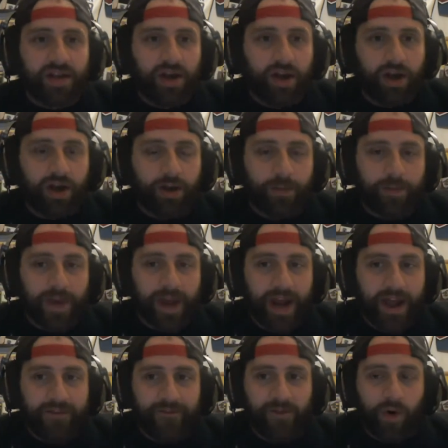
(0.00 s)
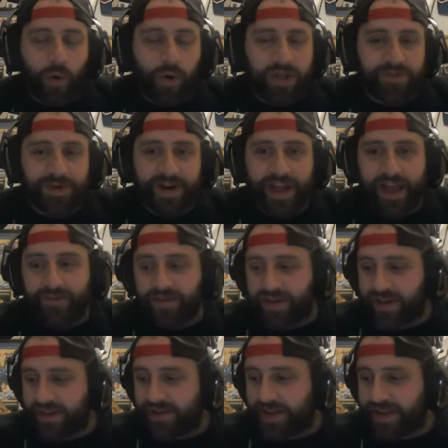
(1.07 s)
And I've always been an
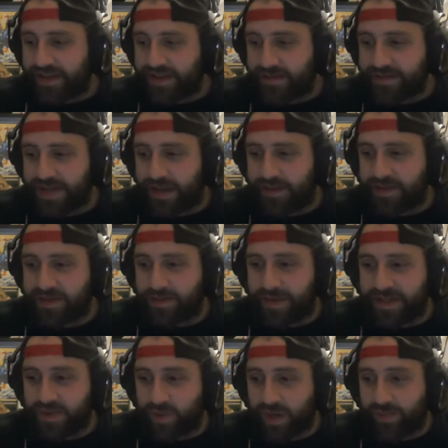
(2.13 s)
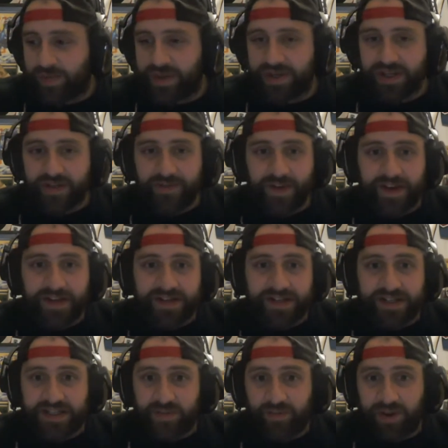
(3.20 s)
advocate that sometimes the best way to play defense
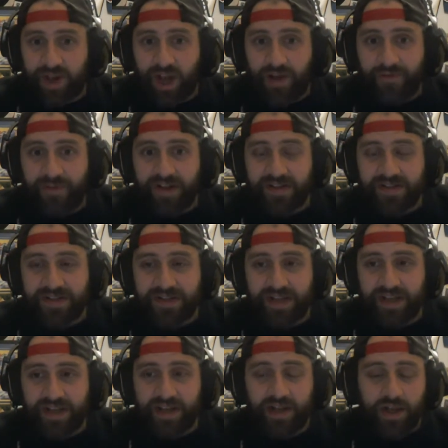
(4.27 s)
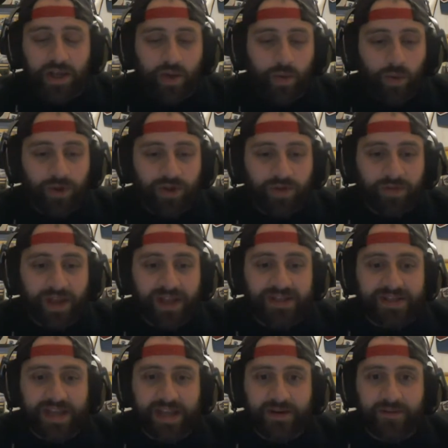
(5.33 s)
is to play offense. And when you
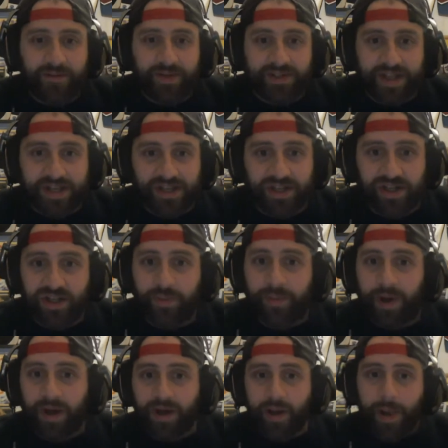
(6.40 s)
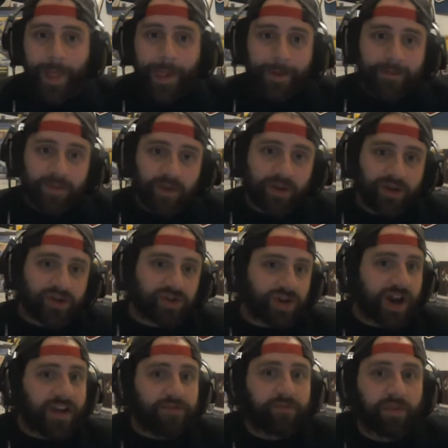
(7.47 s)
maintain possession of the puck, you can
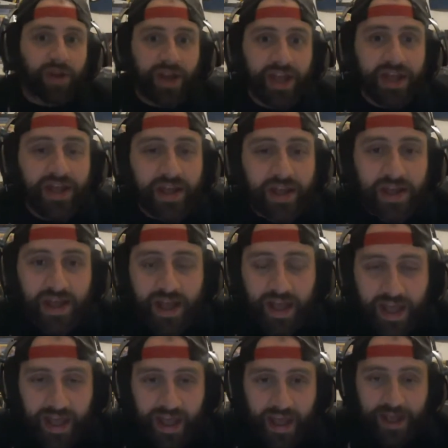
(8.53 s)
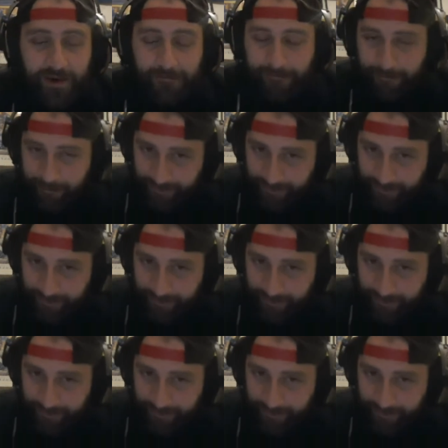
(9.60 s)
drive play and